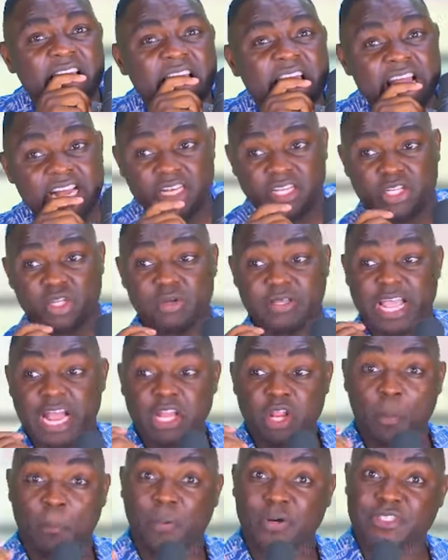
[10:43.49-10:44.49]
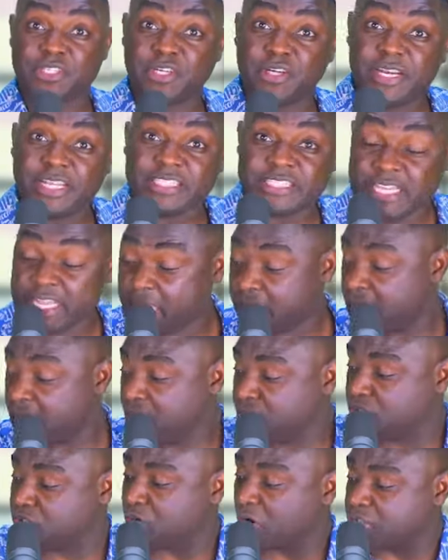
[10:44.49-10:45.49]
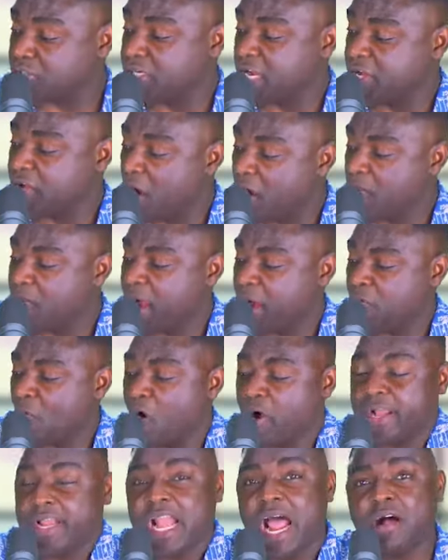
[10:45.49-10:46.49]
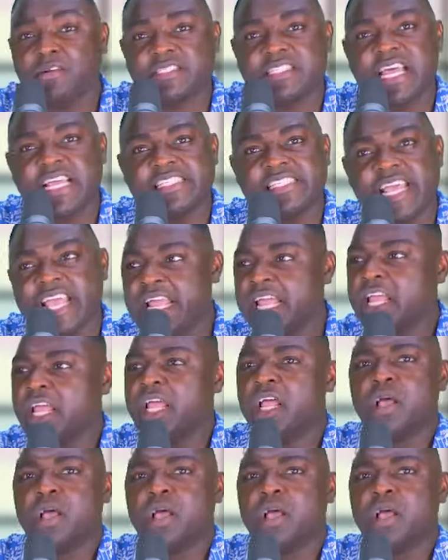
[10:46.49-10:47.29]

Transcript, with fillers: And you get the opportunity to talk to the young man walking out there, say,